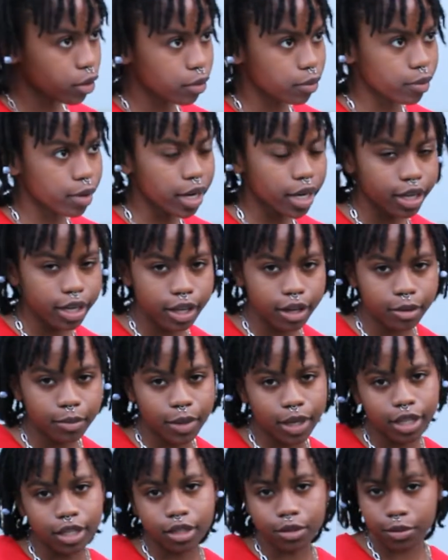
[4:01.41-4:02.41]
Right now,
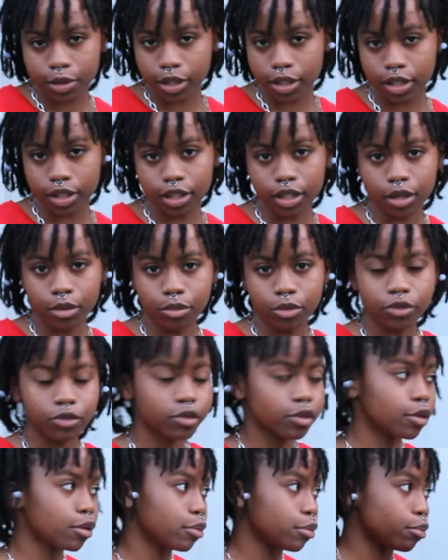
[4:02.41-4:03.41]
my inspiration comes
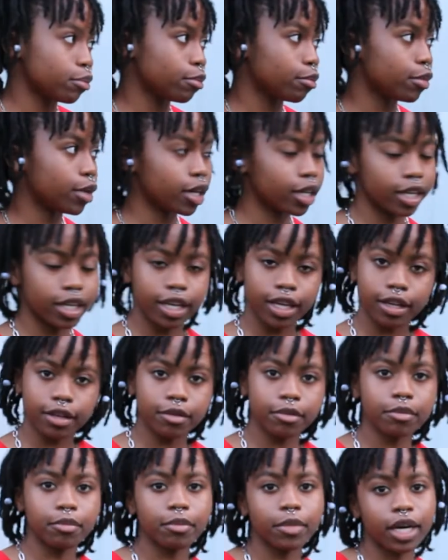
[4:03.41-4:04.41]
from,
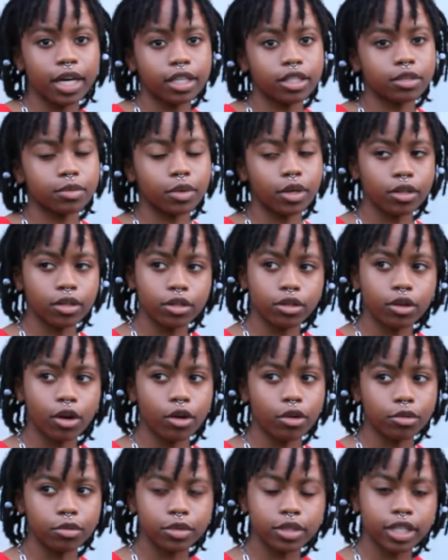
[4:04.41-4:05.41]
again, my small little
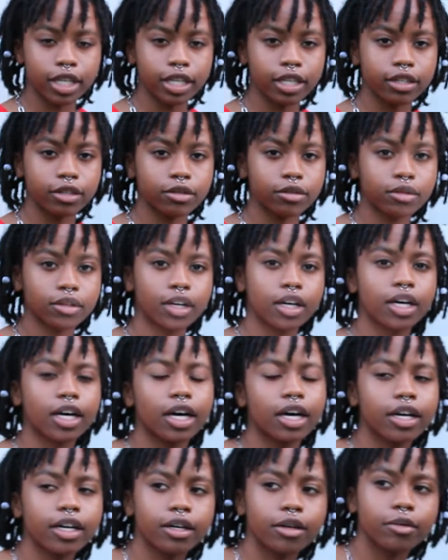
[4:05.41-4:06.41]
hometown,
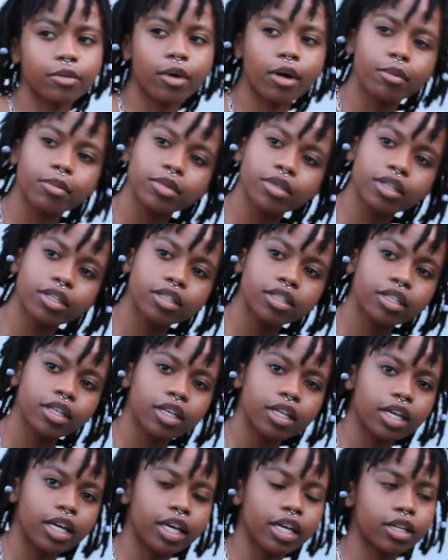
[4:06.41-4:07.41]
Wambla,
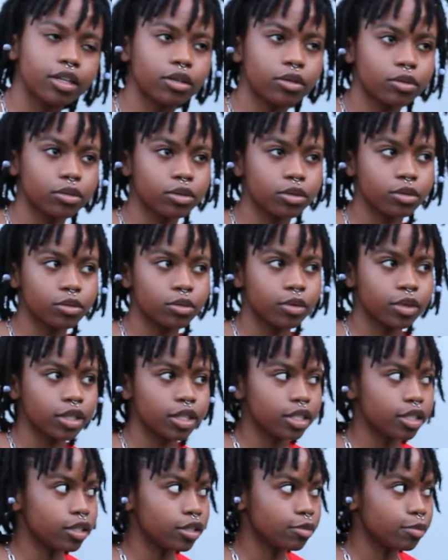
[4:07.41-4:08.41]
and also what
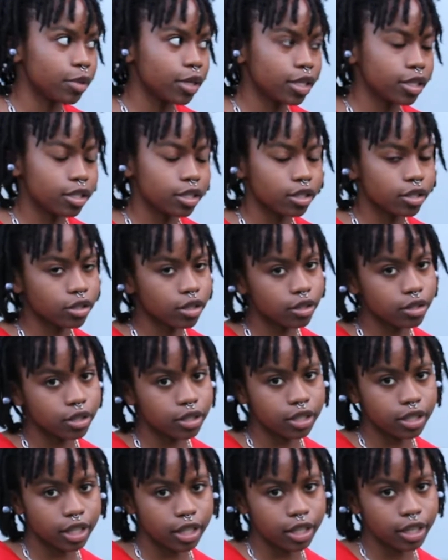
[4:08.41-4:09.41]
is based in
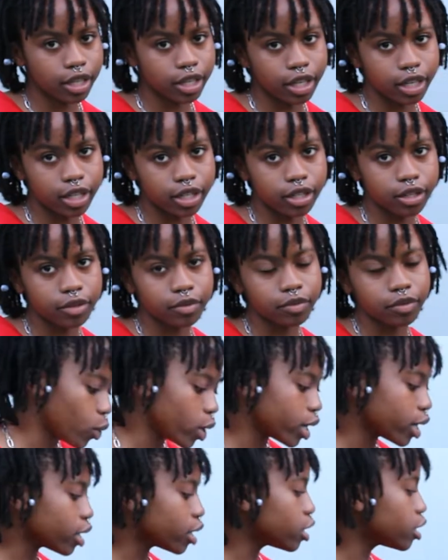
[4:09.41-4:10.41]
Charleston, South Carolina.
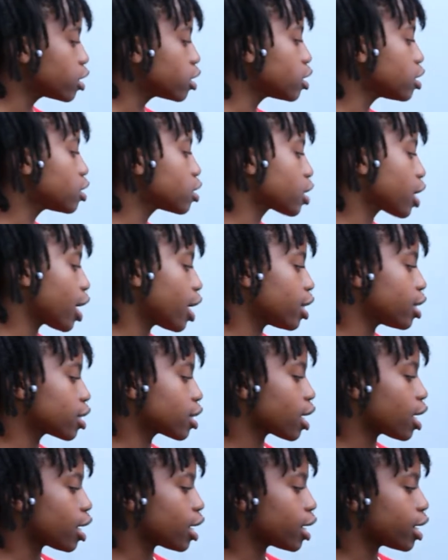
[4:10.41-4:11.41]
Where does Kyla
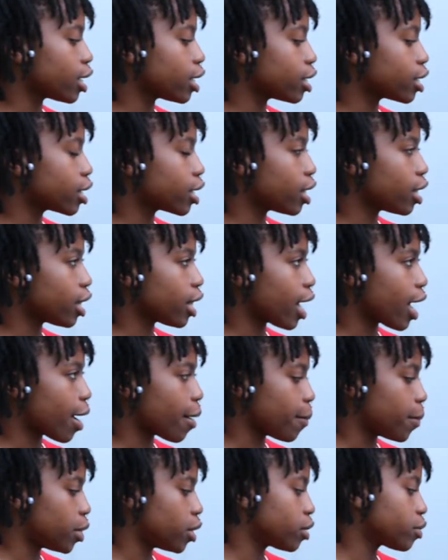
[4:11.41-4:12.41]
Kai collab?
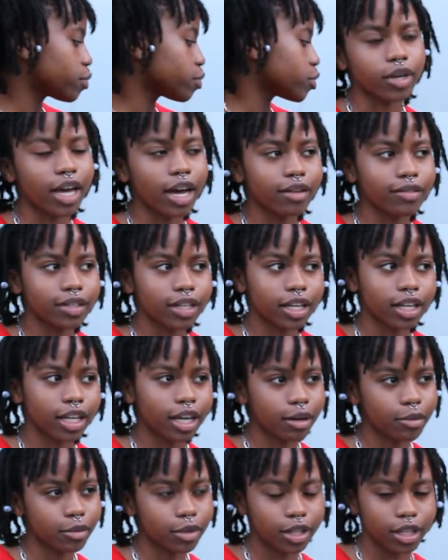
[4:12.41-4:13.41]
We haven't
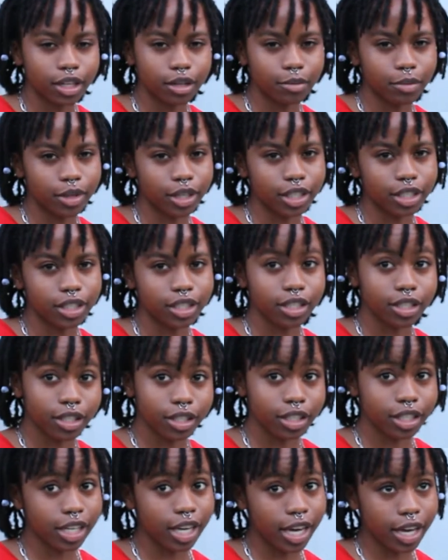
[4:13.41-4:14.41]
collabed with anybody
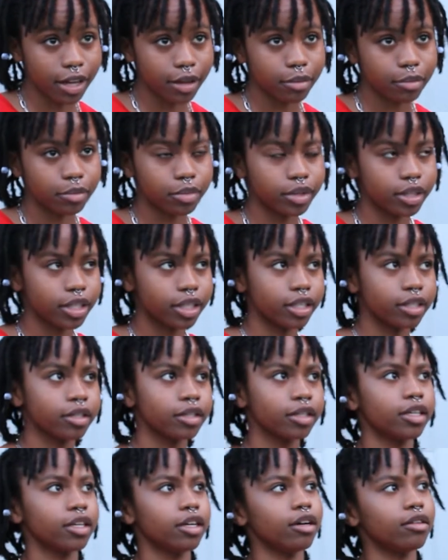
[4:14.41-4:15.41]
just yet, but
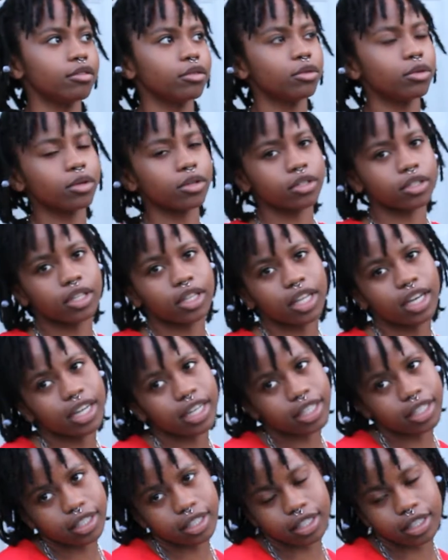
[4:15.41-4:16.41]
of course,
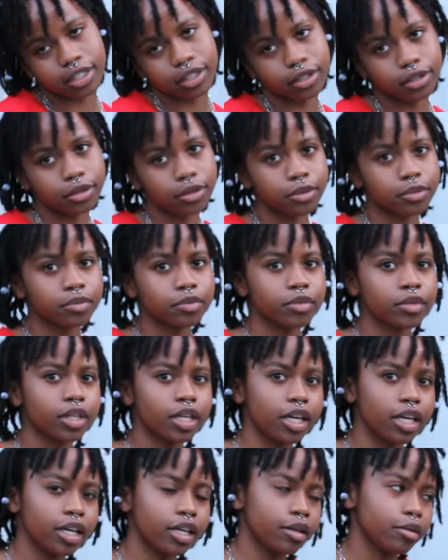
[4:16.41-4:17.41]
clientele
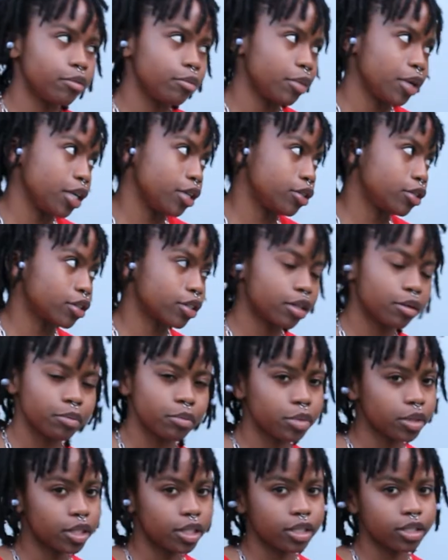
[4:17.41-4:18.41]
and major
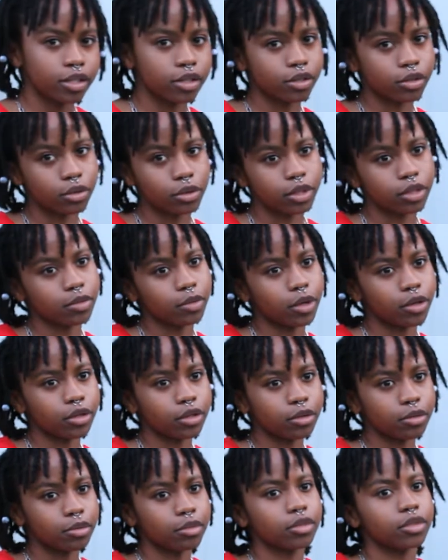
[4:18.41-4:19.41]
companies is always
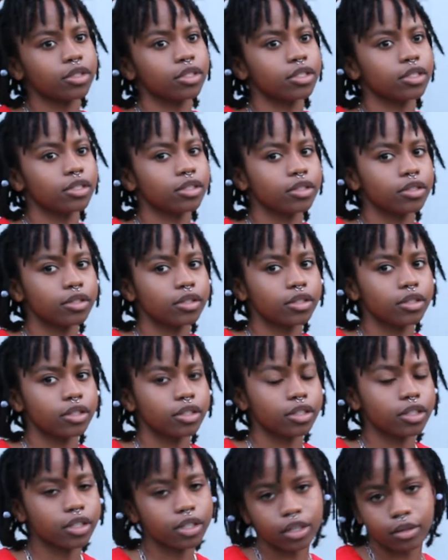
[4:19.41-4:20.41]
welcome to
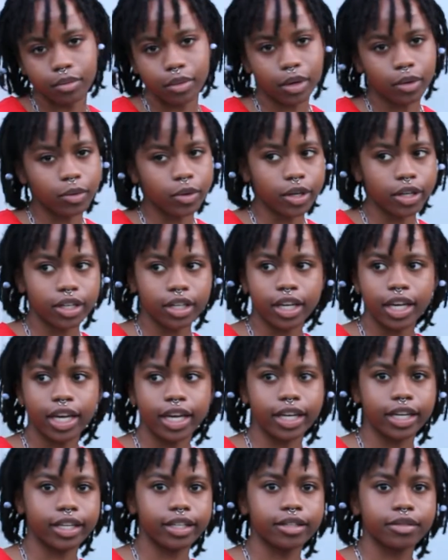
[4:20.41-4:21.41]
look at my work
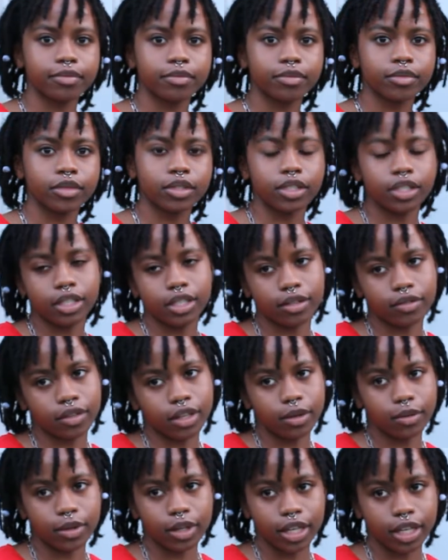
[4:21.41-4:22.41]
and see if
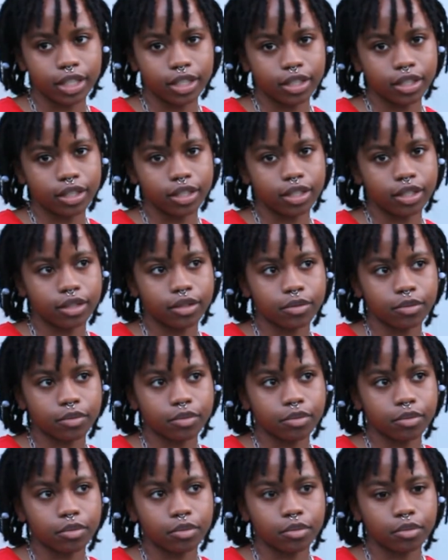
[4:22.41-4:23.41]
they would like to
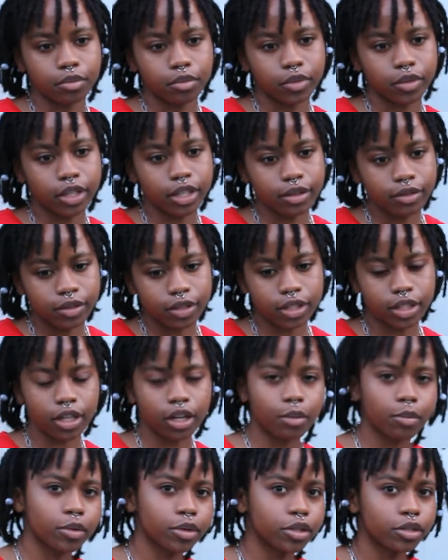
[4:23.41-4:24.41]
give us an
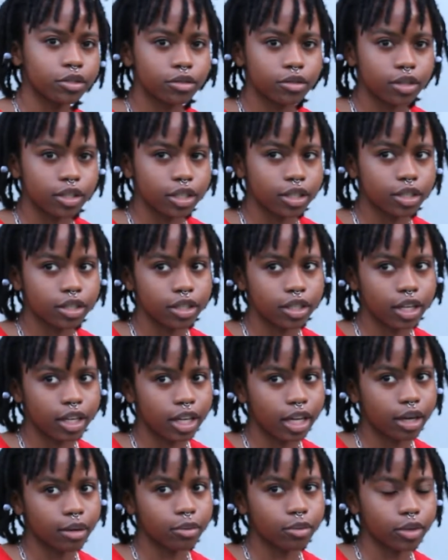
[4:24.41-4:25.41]
opportunity to
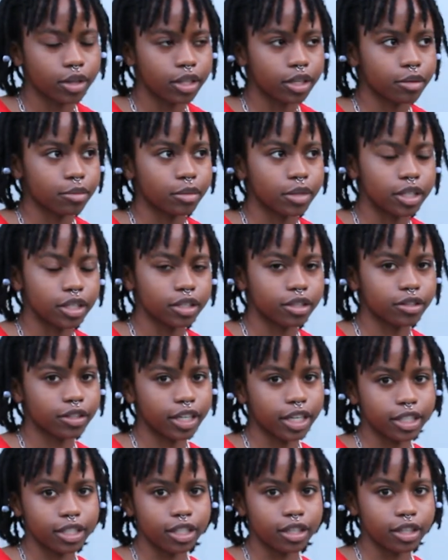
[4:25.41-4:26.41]
collab with them and to
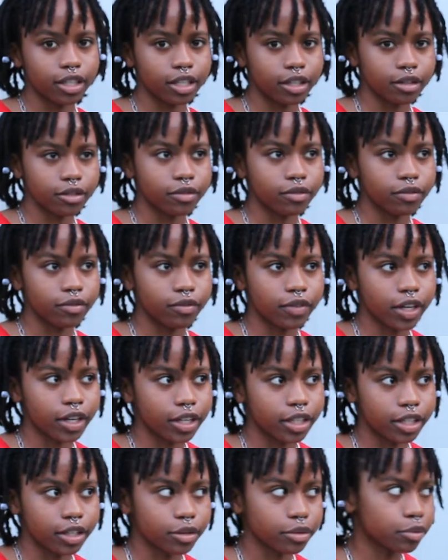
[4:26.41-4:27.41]
create something
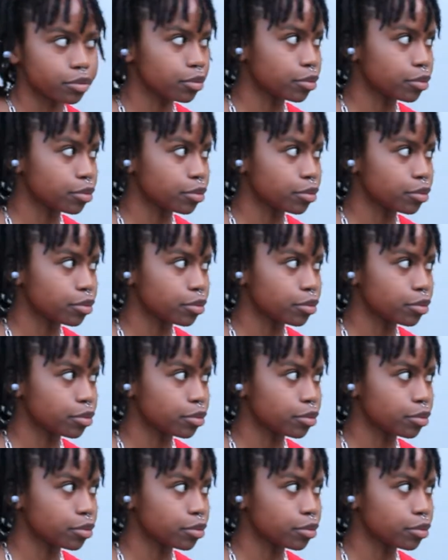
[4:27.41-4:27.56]
very new.